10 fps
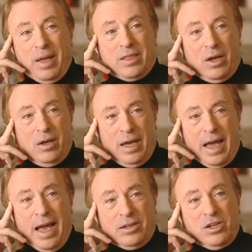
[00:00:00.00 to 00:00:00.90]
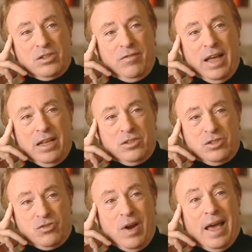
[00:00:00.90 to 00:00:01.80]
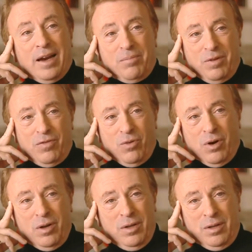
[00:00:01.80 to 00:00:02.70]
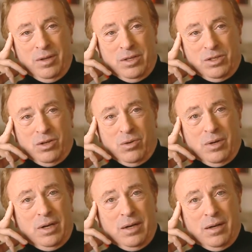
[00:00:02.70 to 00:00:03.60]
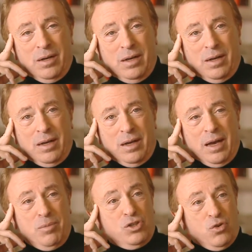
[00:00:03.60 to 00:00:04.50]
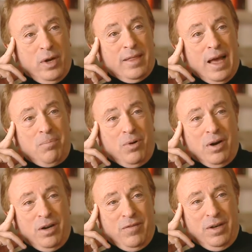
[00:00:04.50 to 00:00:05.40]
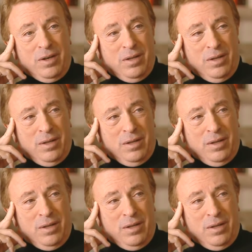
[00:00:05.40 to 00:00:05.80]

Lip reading: met the actors of that strata before. So I'm enjoying that part of it.